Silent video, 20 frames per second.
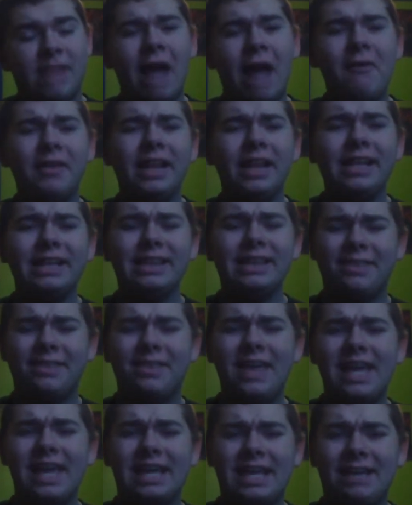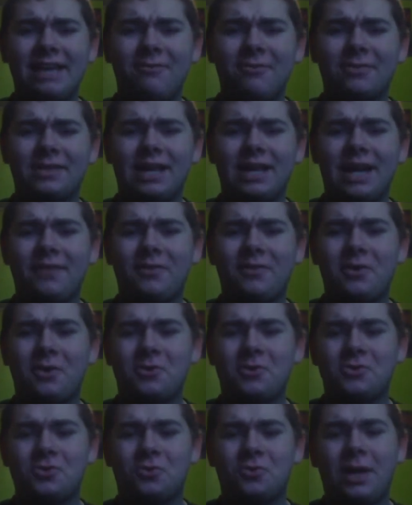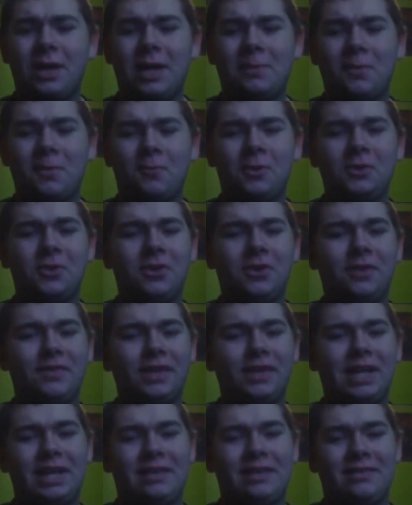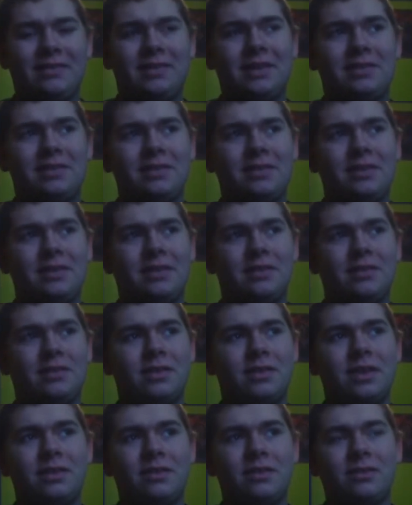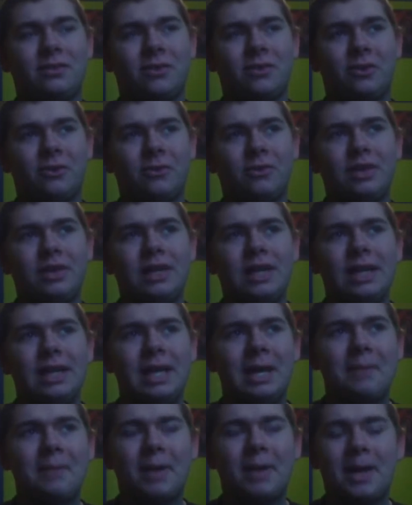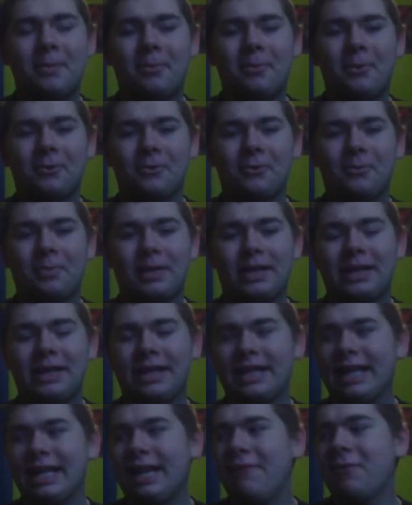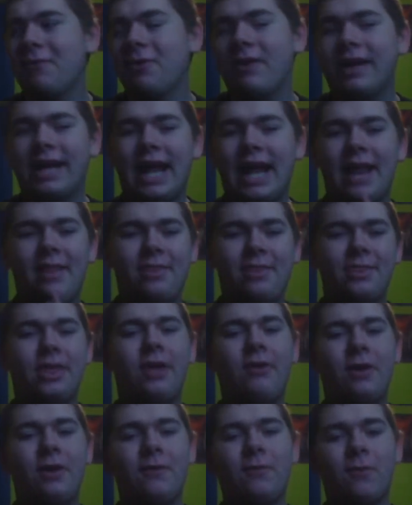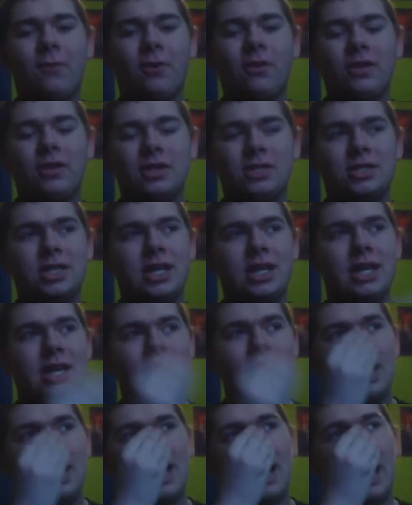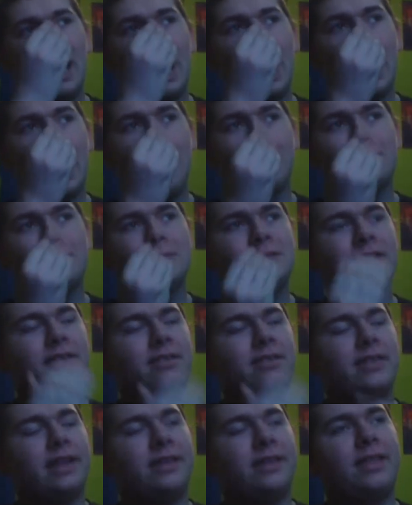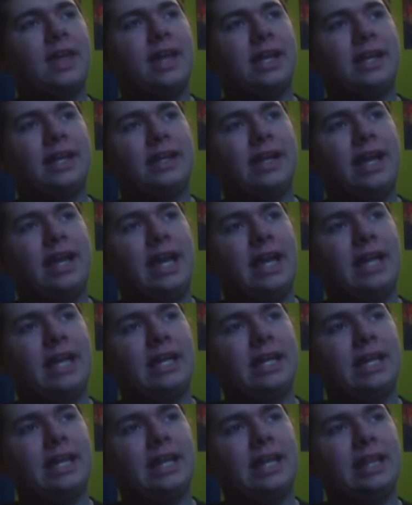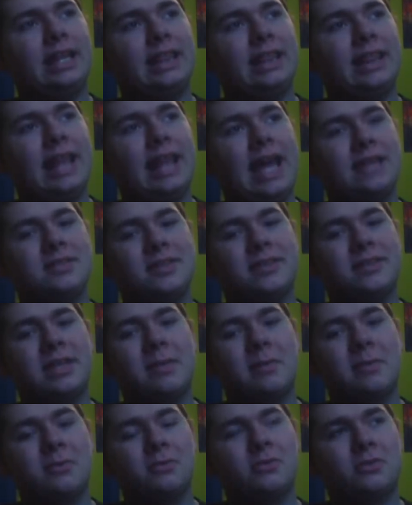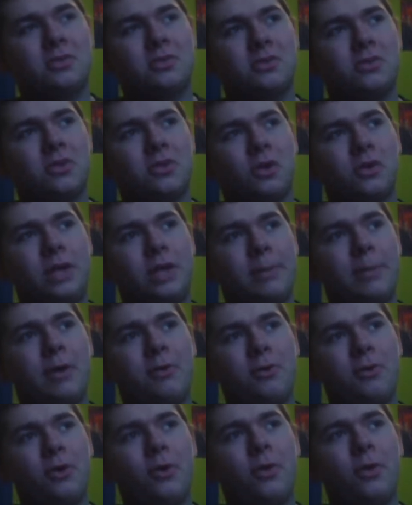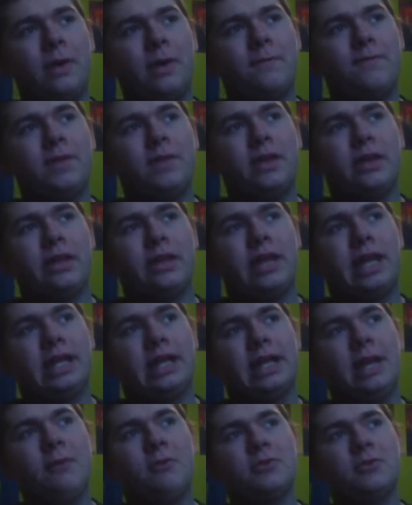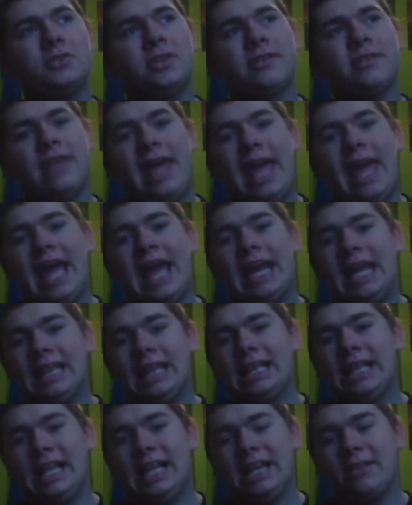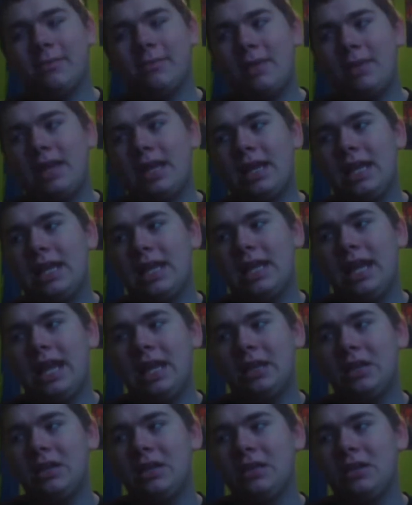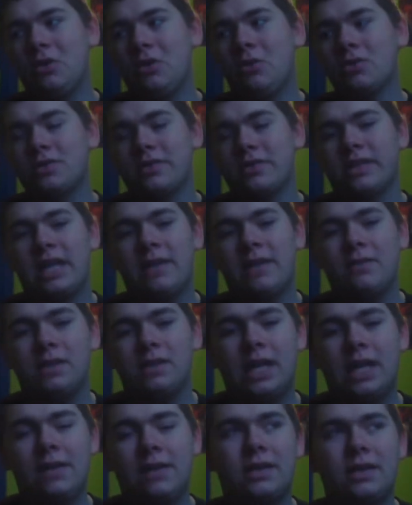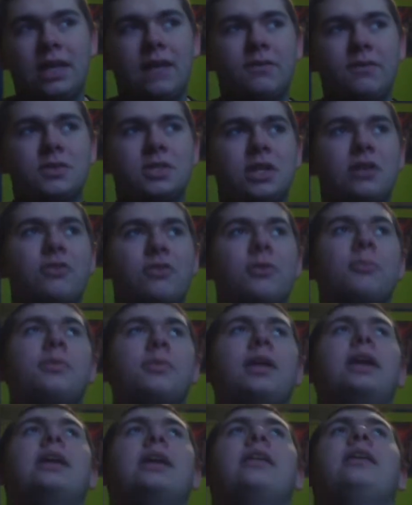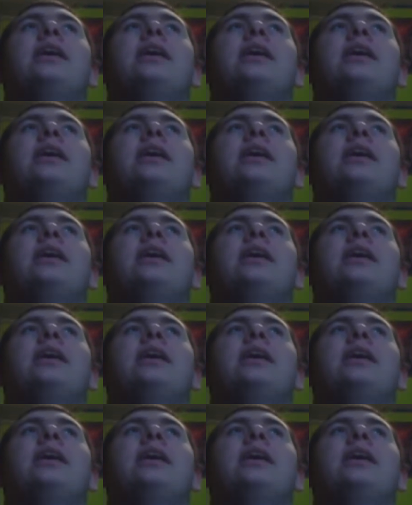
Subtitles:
I would like to think it was kind of a dream if we don't even get a season two, in my personal opinion. Like, even though I got a theory for all this shit, I'm just like thinking like, that just came out of nowhere. I'm feeling like it was just added at the last minute, and no one just gave a shit. So I'm thinking